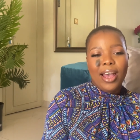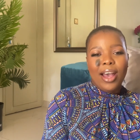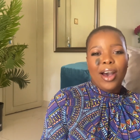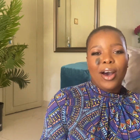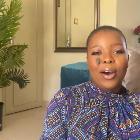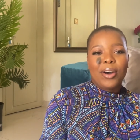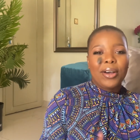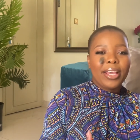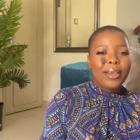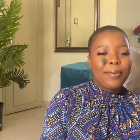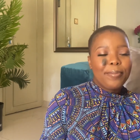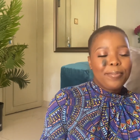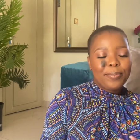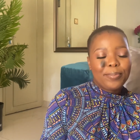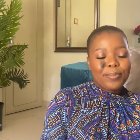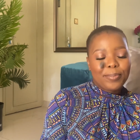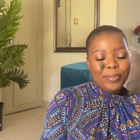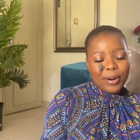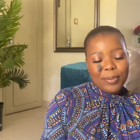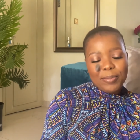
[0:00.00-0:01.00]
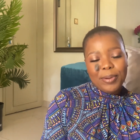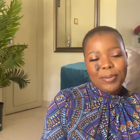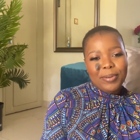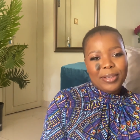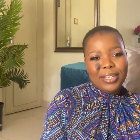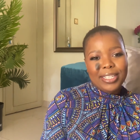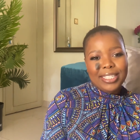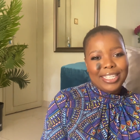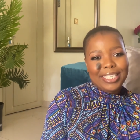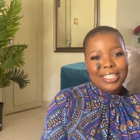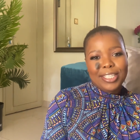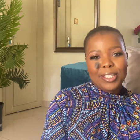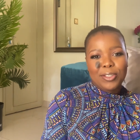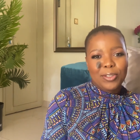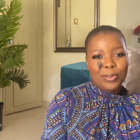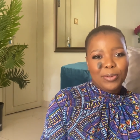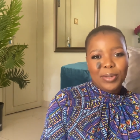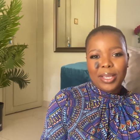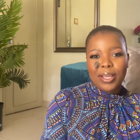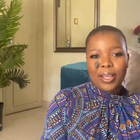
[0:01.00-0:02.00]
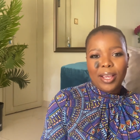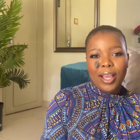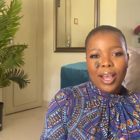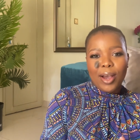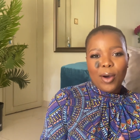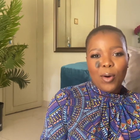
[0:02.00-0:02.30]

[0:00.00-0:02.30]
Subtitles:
Okay, probably because they're just doing